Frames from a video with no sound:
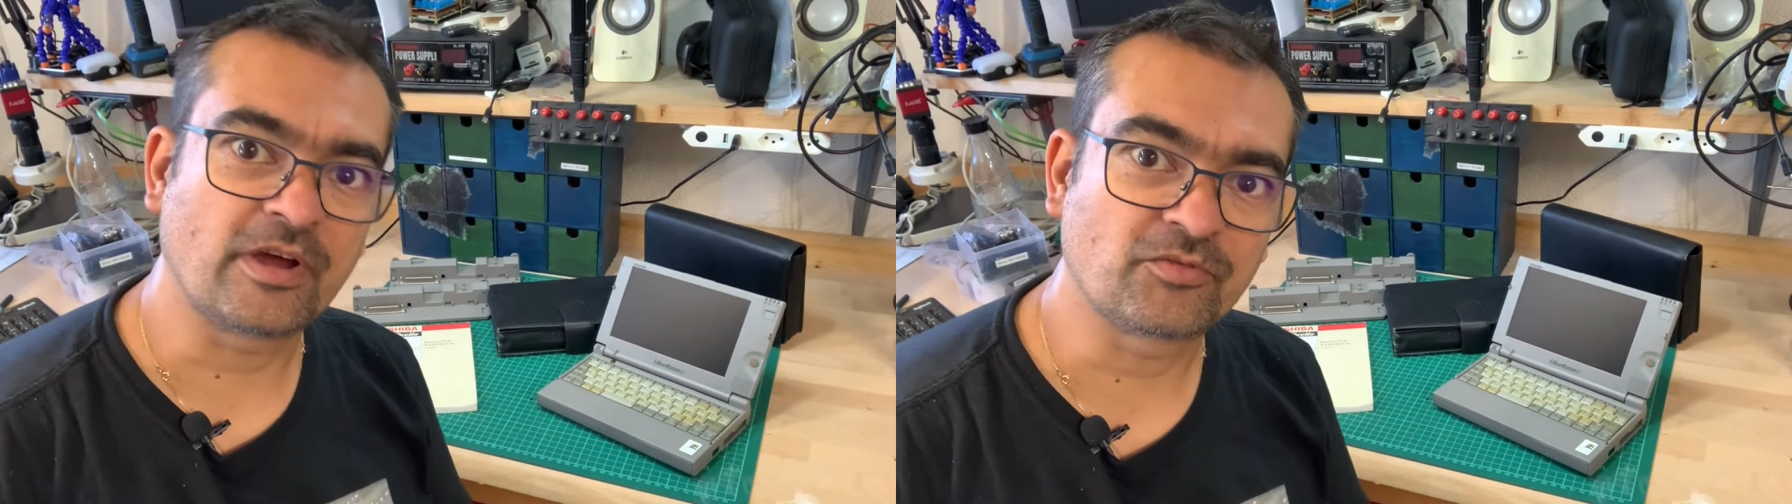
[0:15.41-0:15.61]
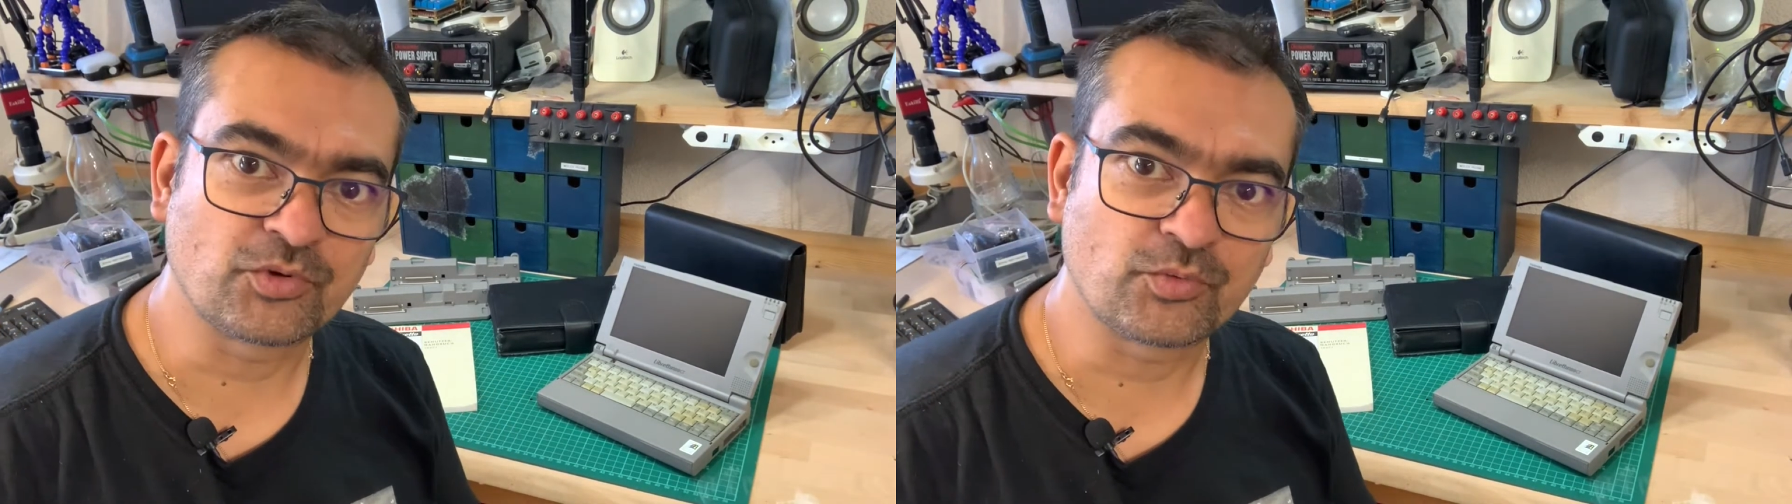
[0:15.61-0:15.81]

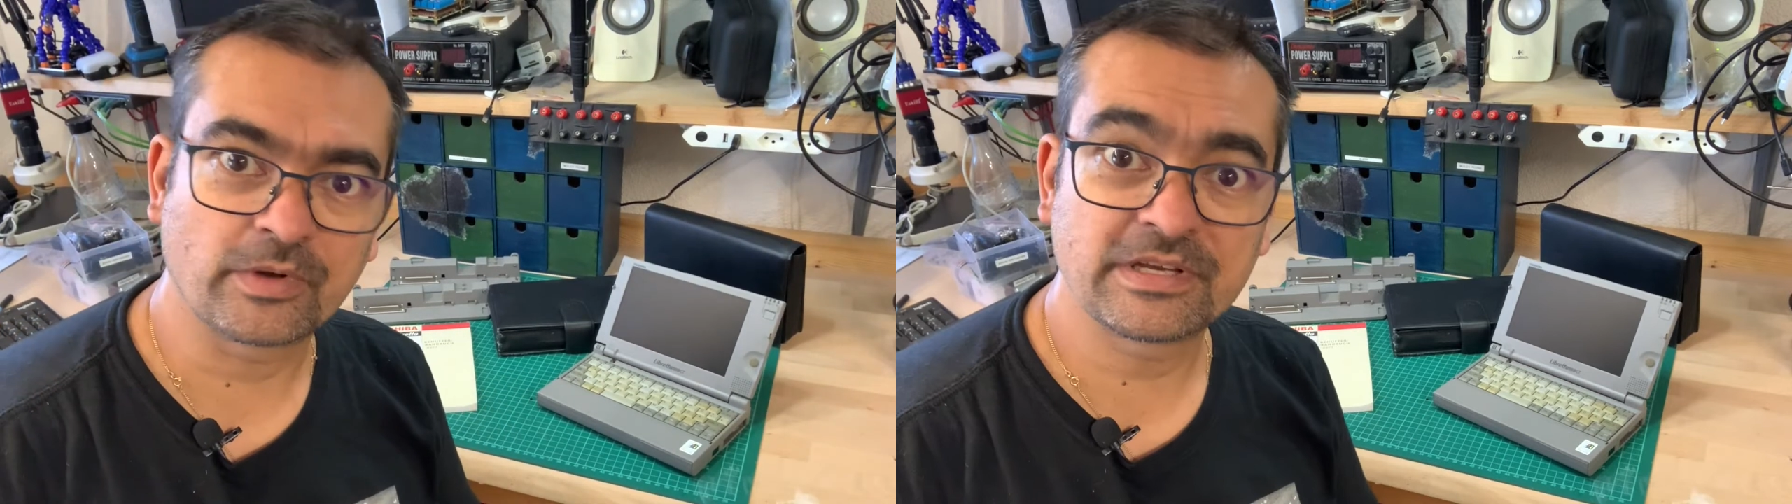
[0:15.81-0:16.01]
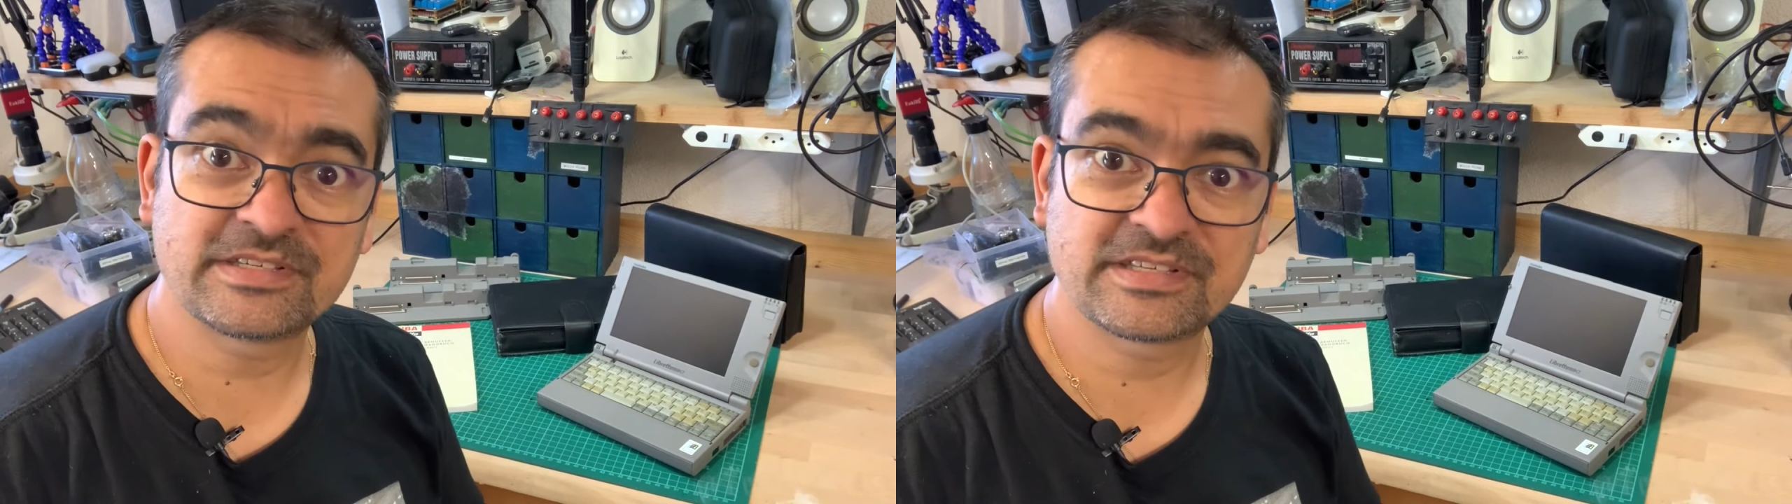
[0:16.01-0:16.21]
after
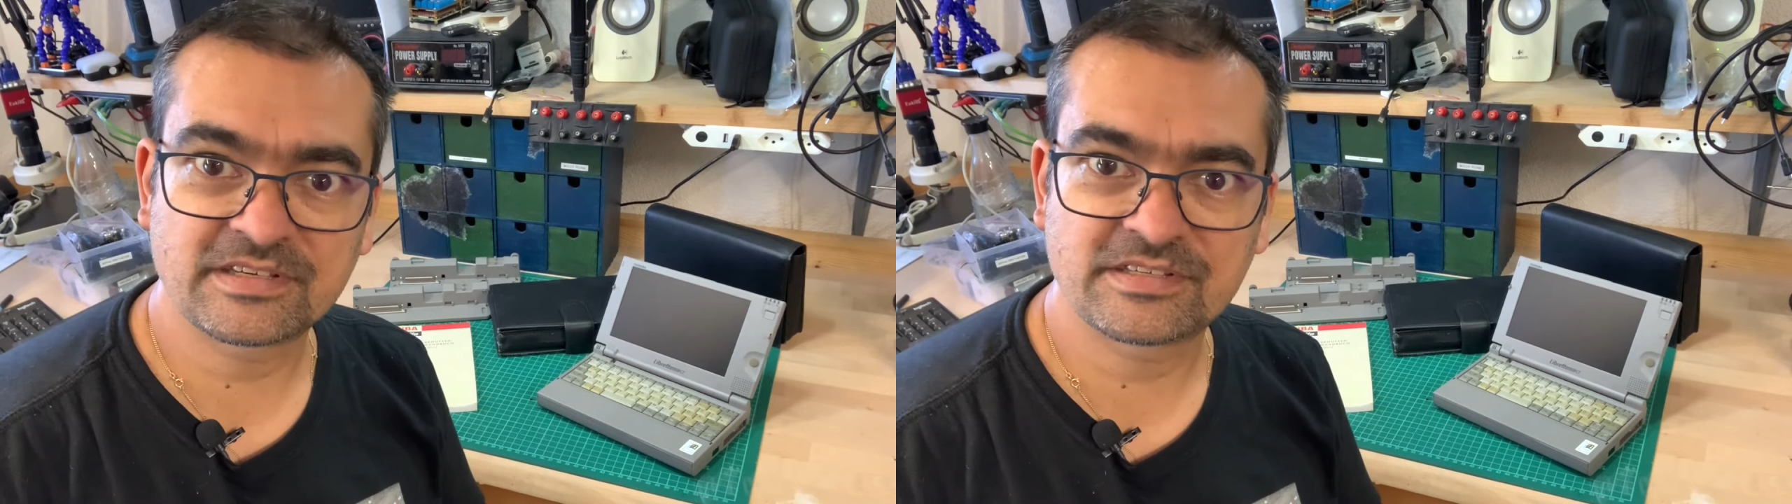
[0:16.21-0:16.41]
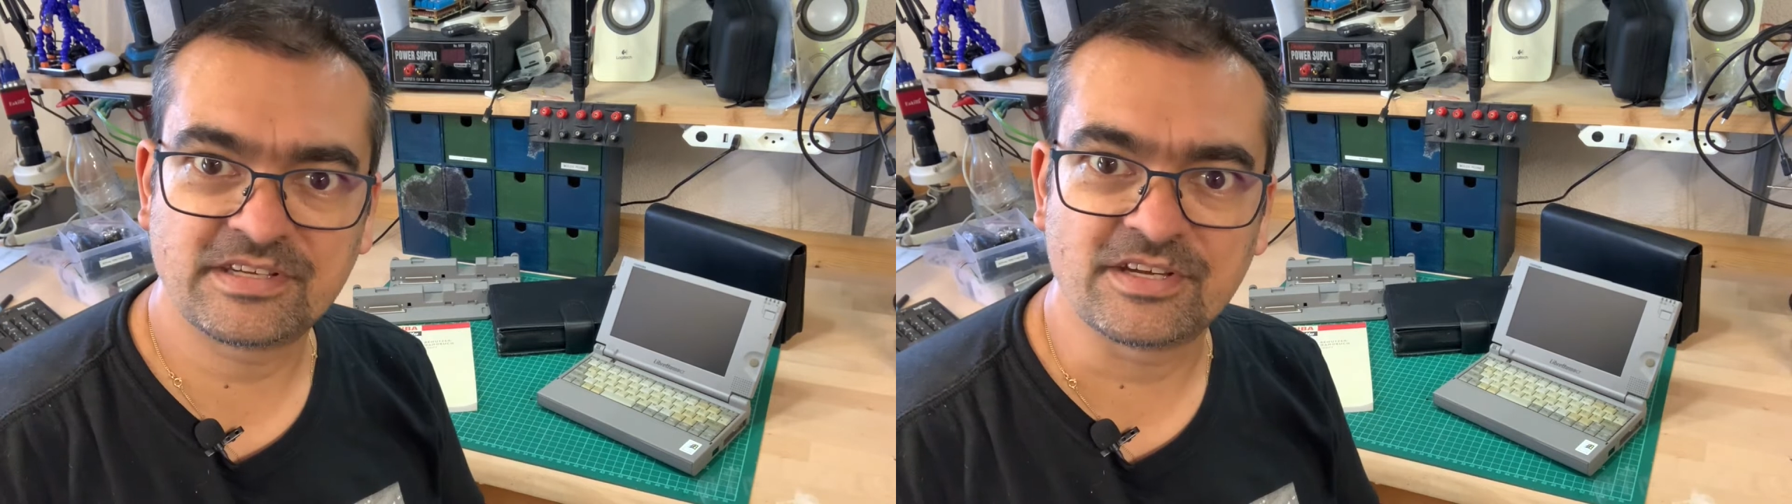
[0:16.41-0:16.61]

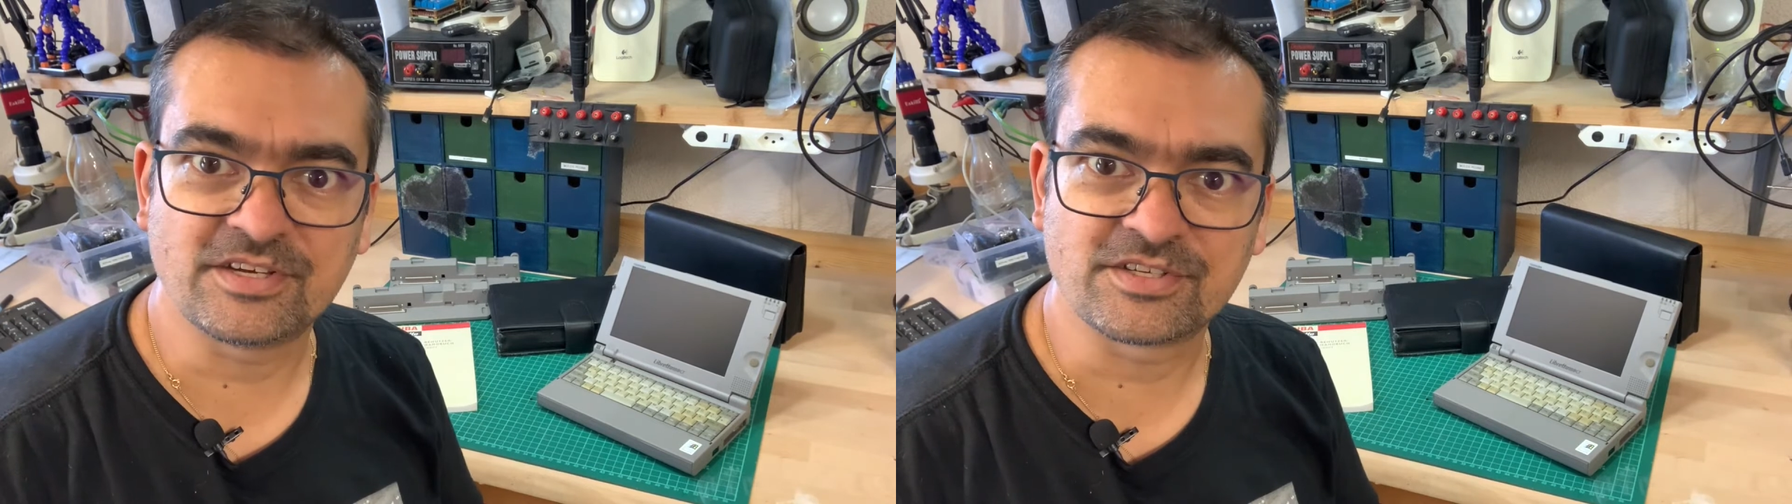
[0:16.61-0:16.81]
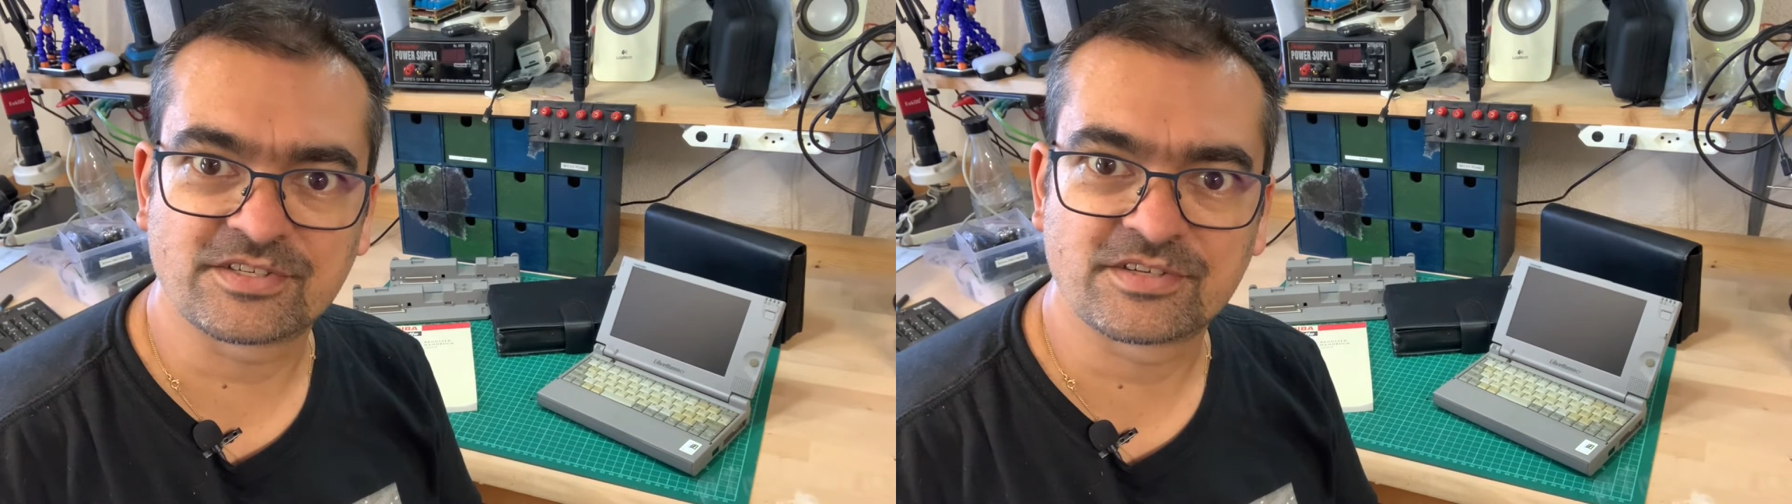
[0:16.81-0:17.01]
26 years?